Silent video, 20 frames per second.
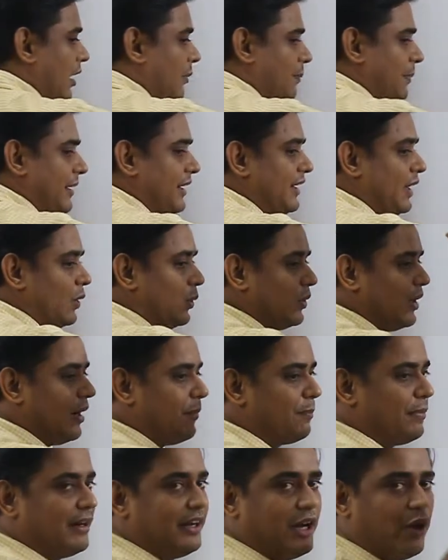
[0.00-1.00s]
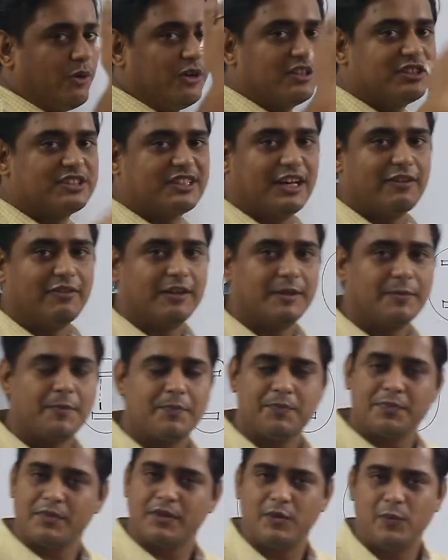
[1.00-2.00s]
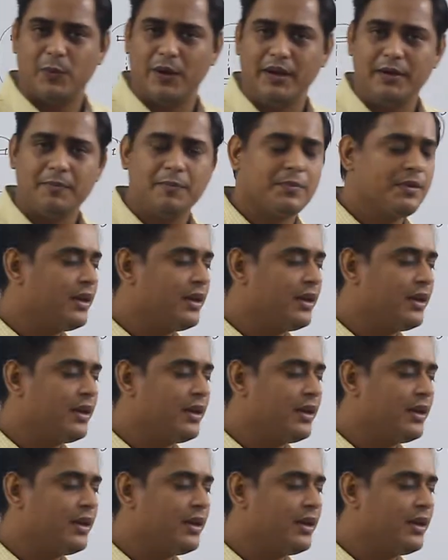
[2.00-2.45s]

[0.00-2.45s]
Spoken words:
up and down, it is traveling. Fine.